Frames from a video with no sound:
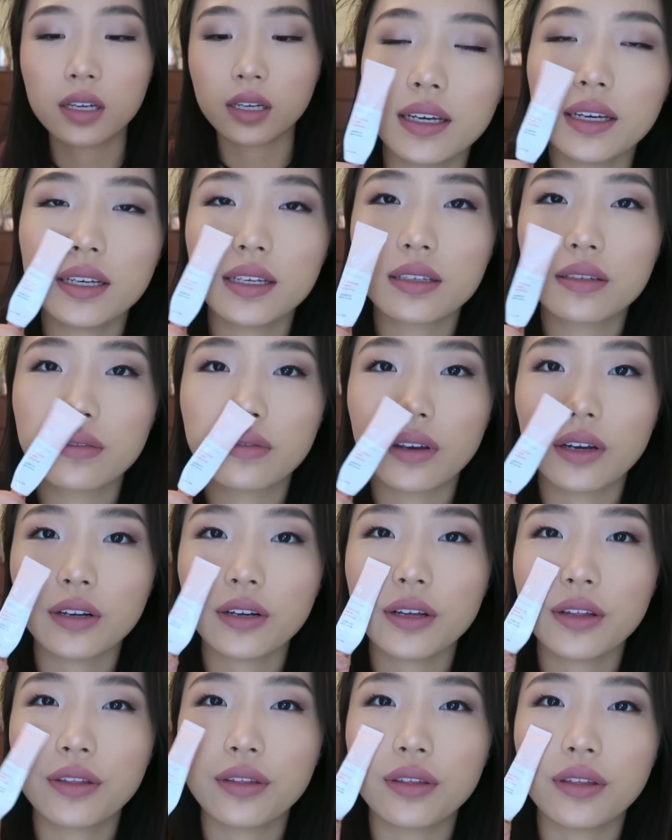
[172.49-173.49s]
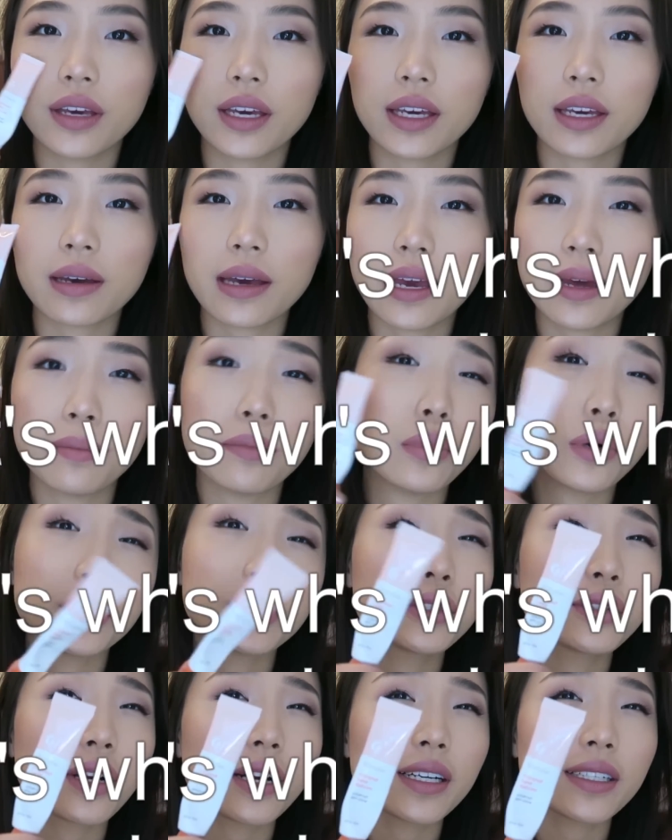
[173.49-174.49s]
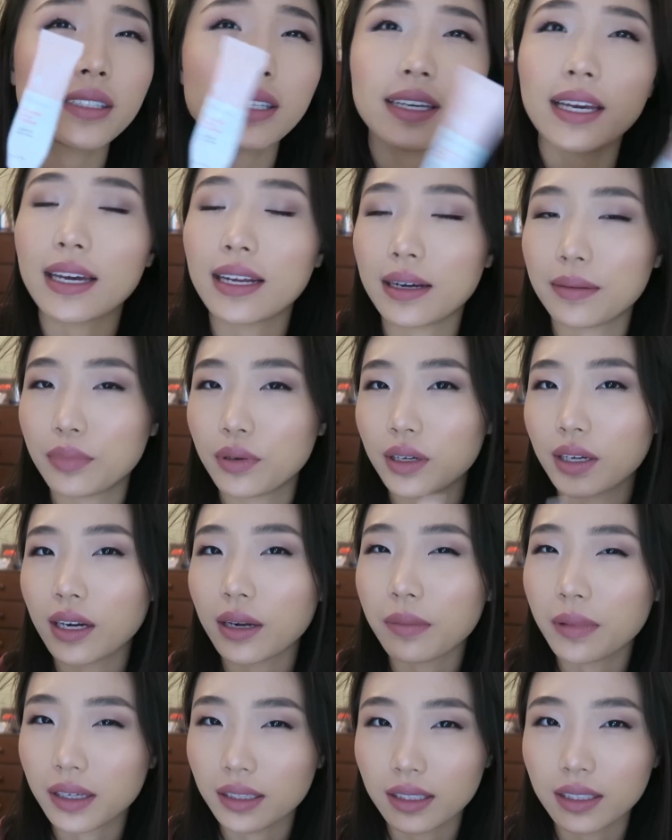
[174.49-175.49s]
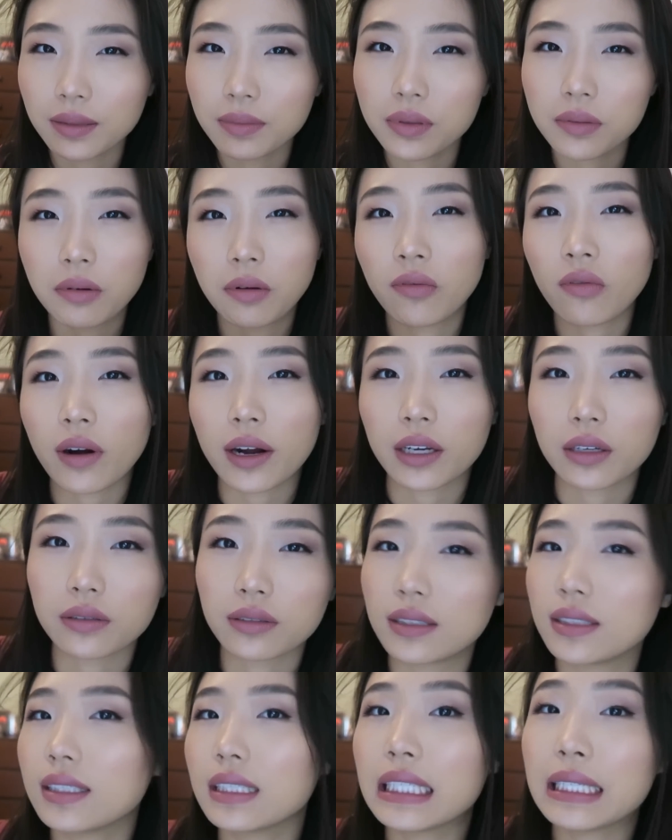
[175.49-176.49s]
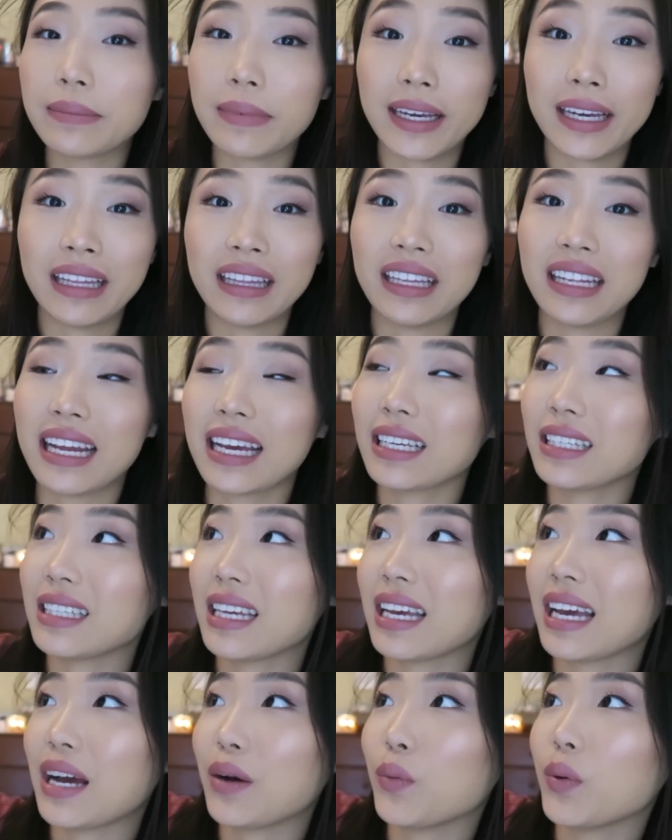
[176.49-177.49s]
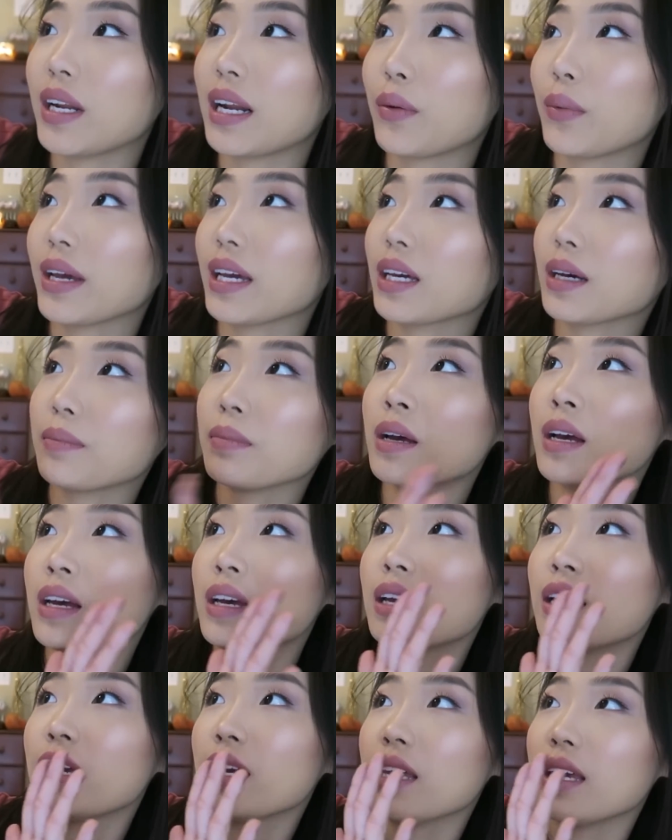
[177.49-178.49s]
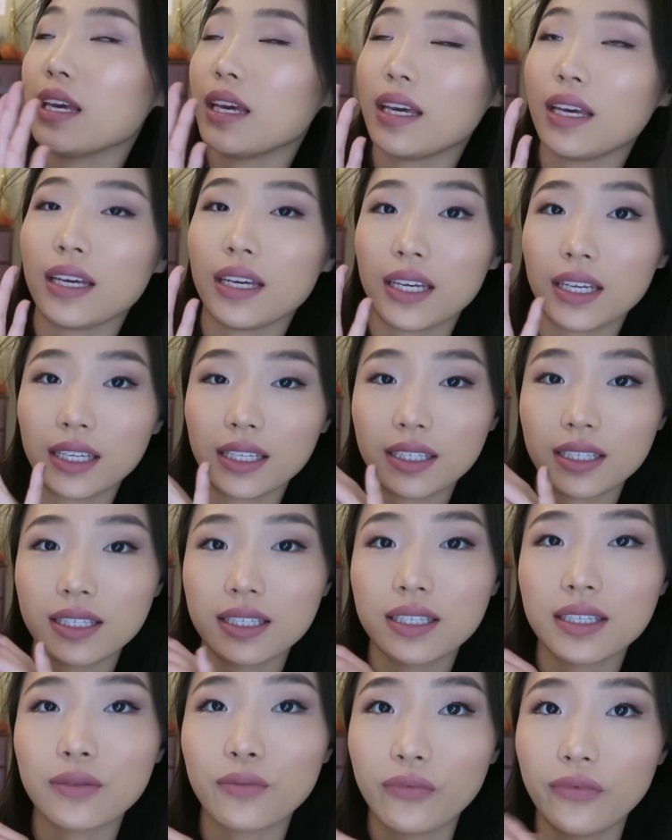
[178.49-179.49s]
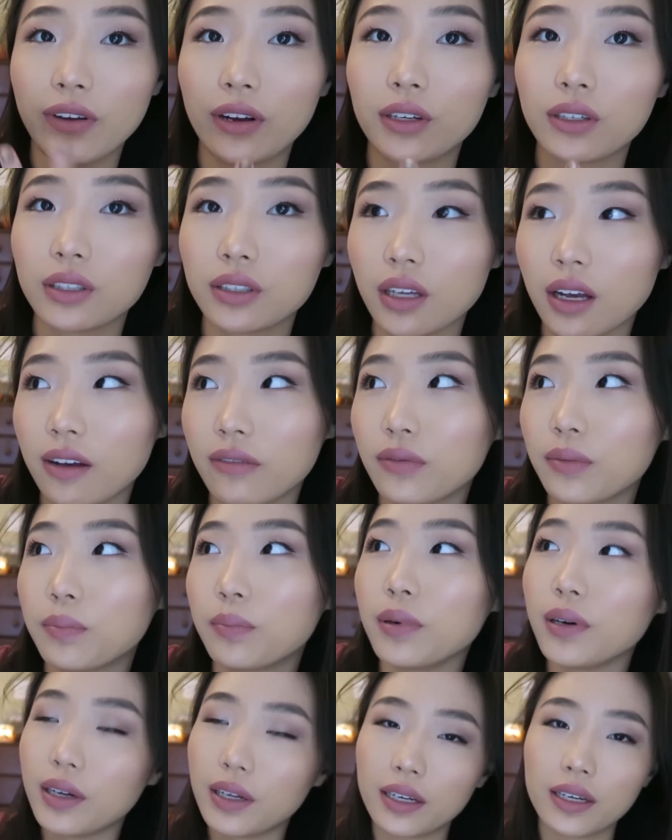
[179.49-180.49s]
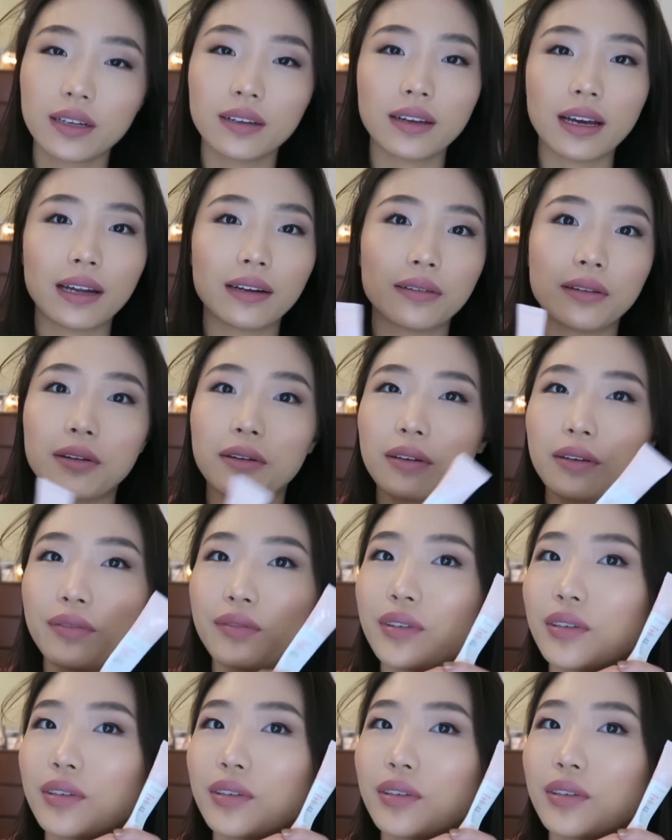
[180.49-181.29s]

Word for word: It is very thick and moisturizing and I put it on my lips before I go to sleep and the next day when I wake up it's very soft but I don't know if